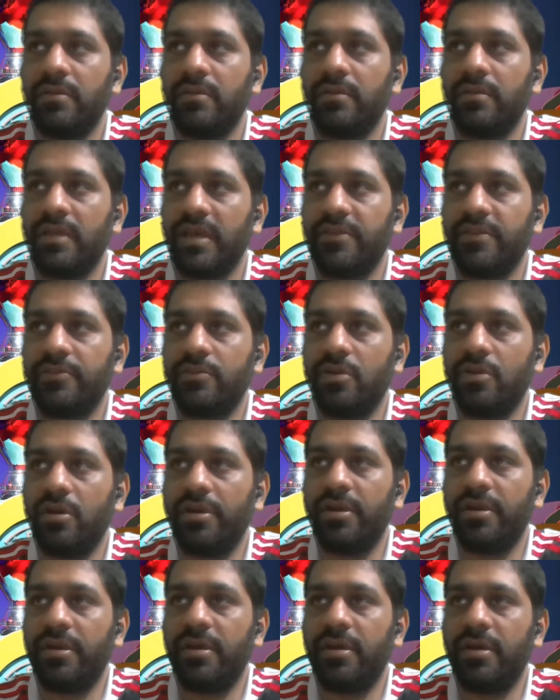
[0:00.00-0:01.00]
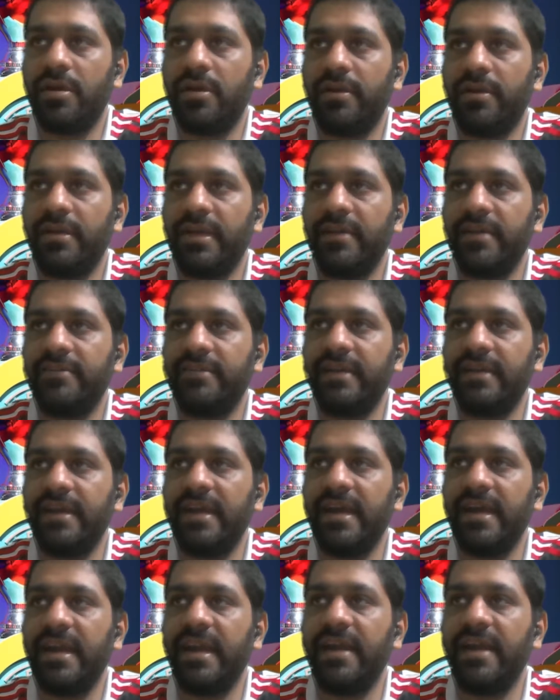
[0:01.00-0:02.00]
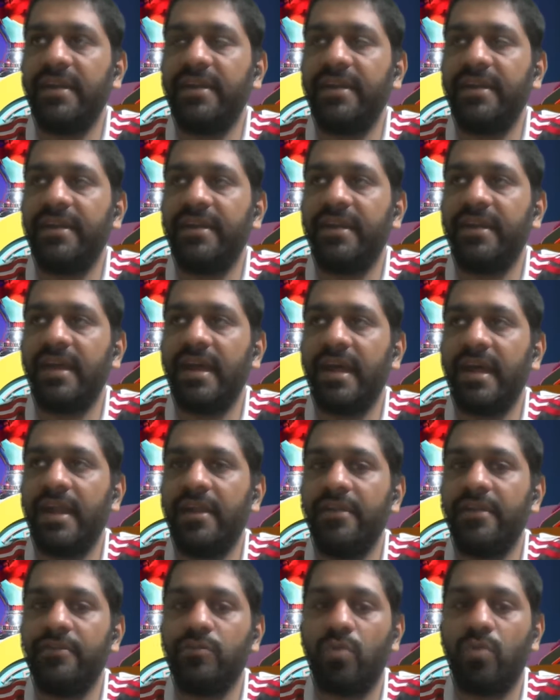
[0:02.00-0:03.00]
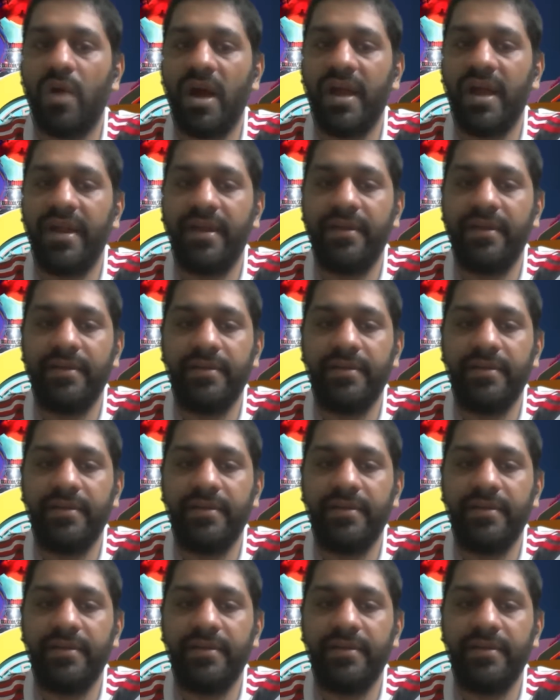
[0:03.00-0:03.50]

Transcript: Nice corner, takes it and is wide.